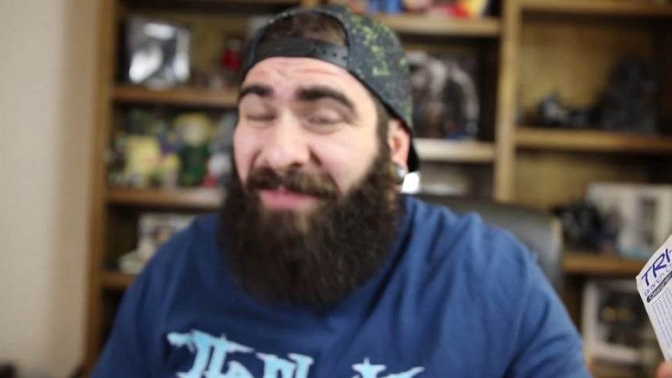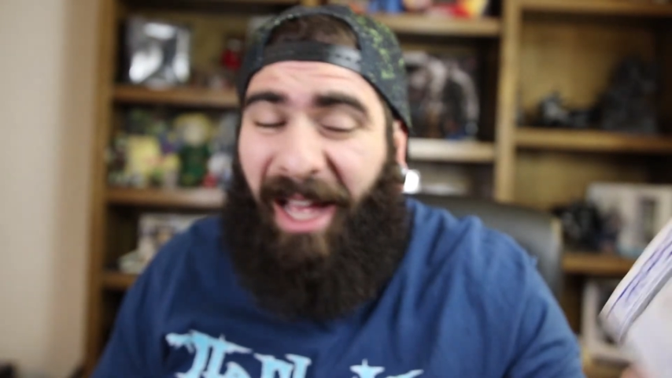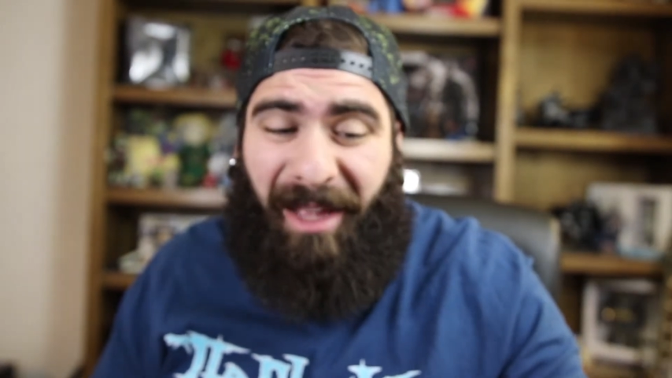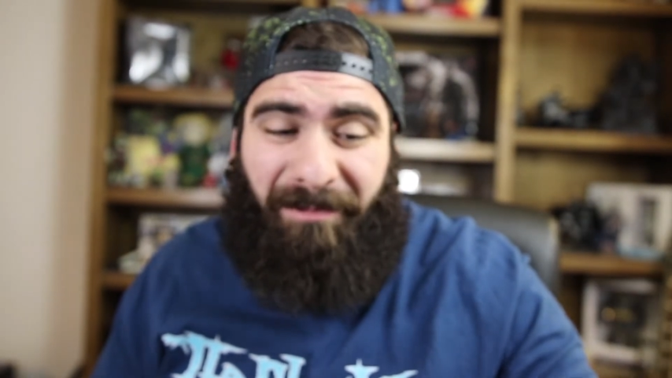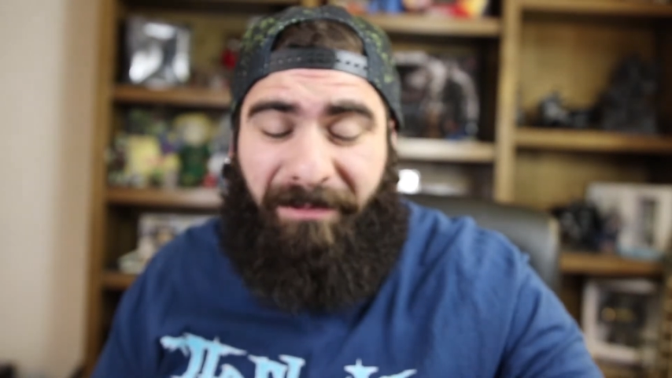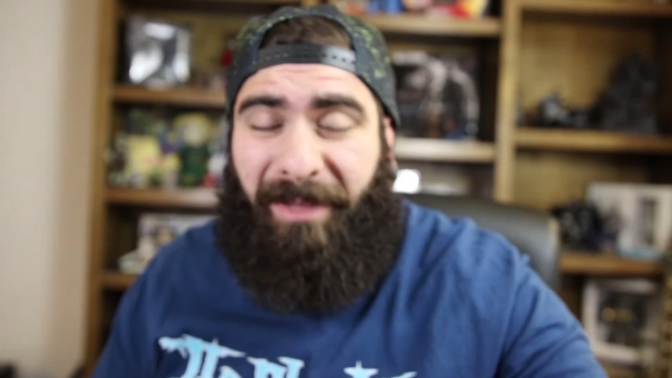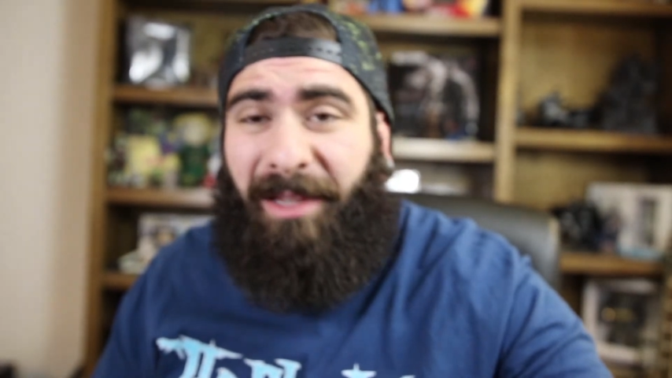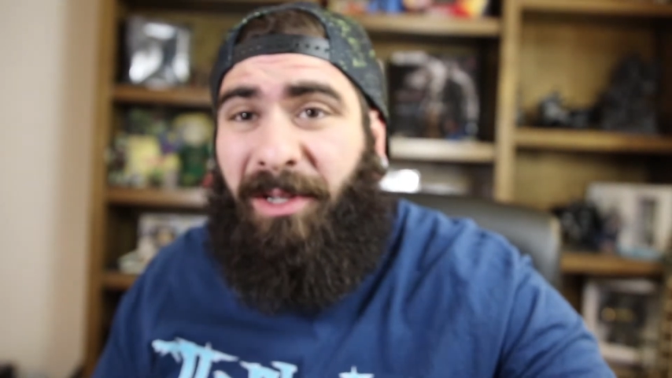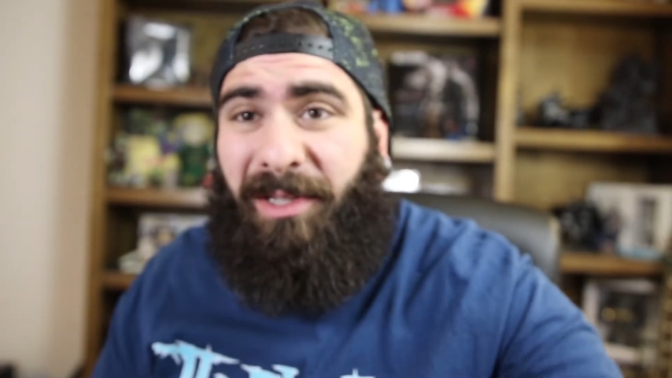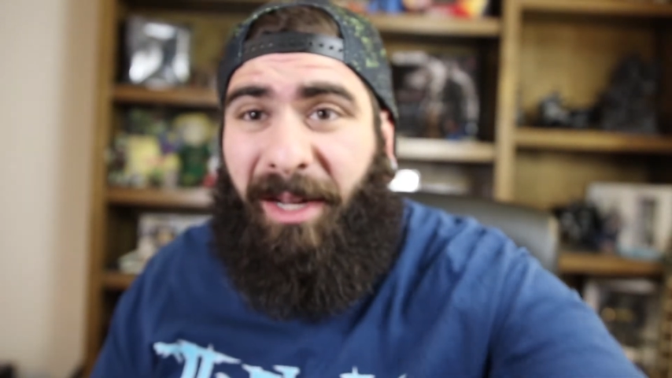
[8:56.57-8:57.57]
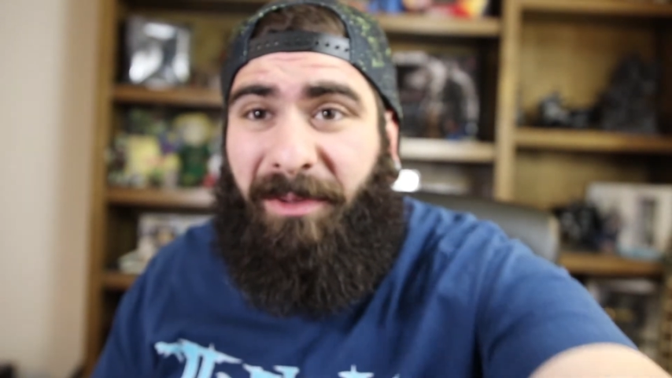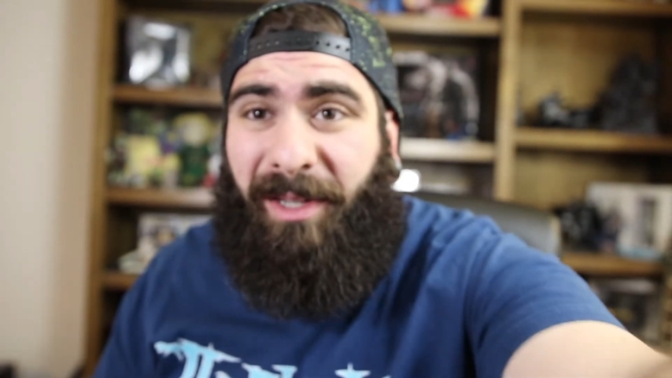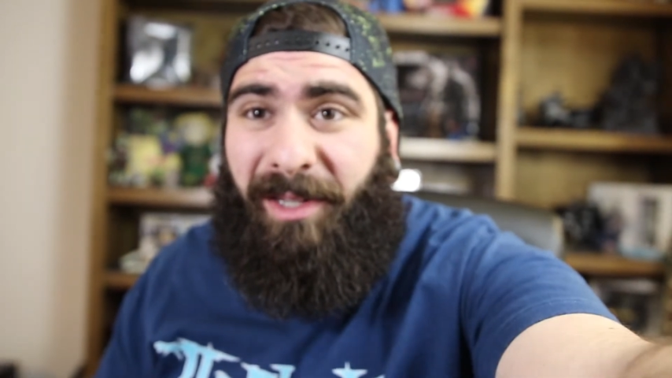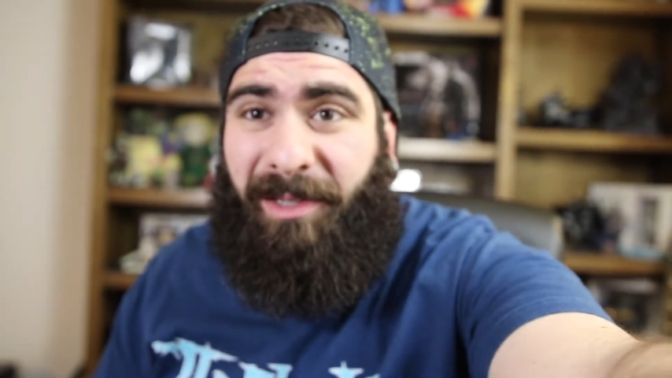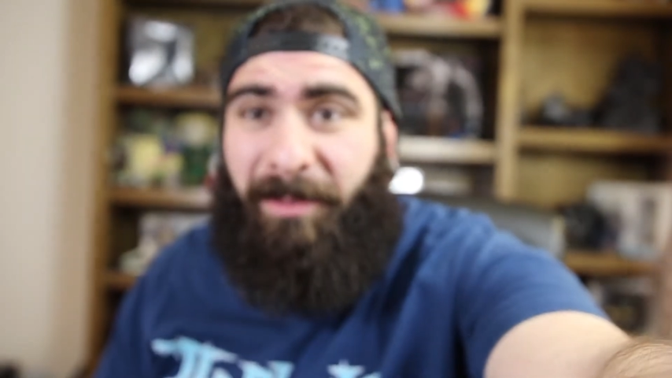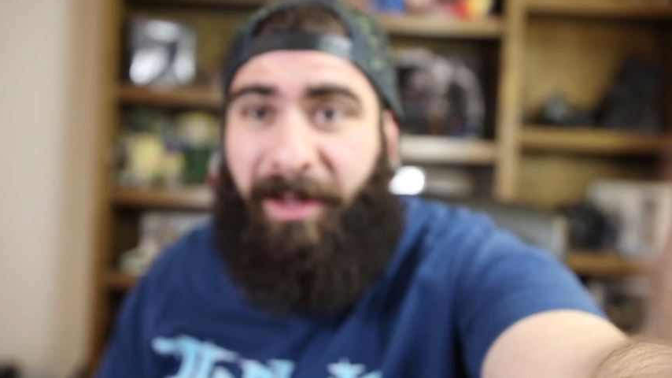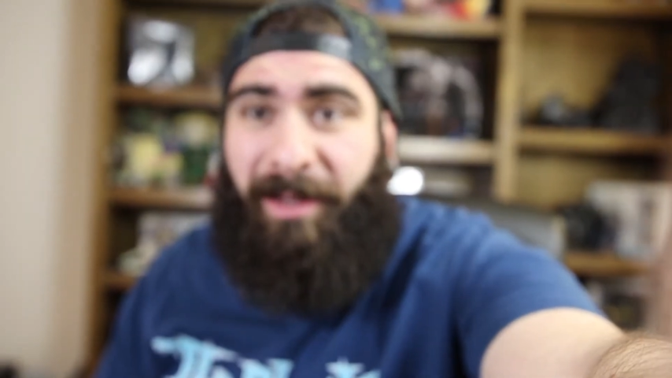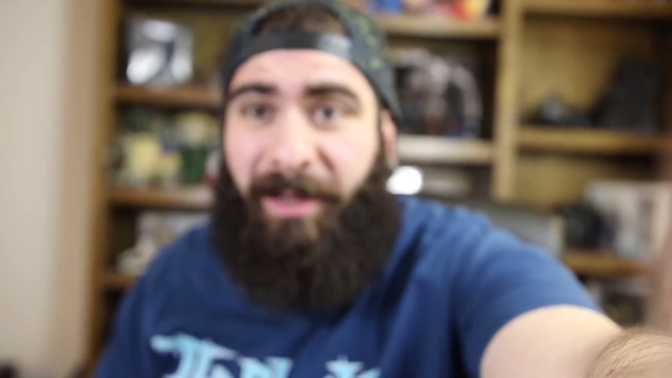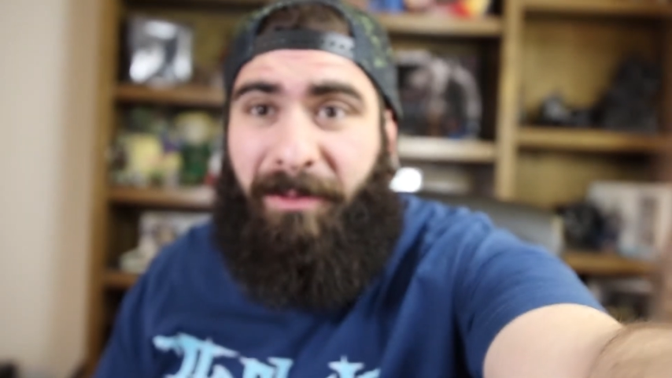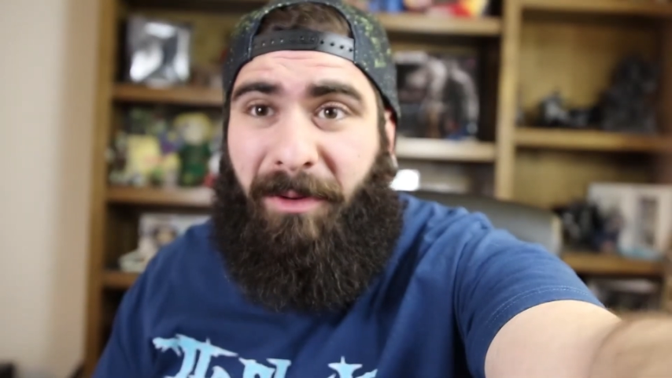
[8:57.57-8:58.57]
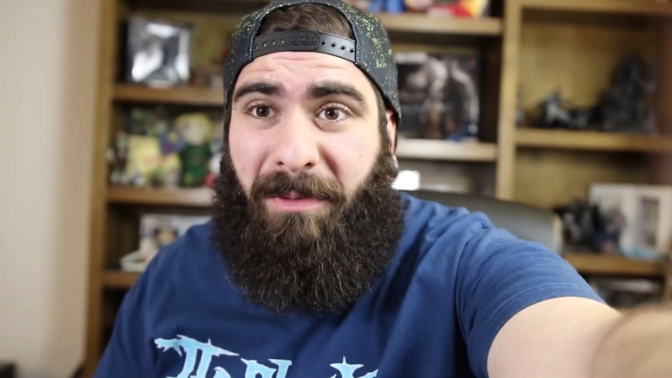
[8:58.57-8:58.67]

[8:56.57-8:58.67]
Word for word: I, that just sounds like something it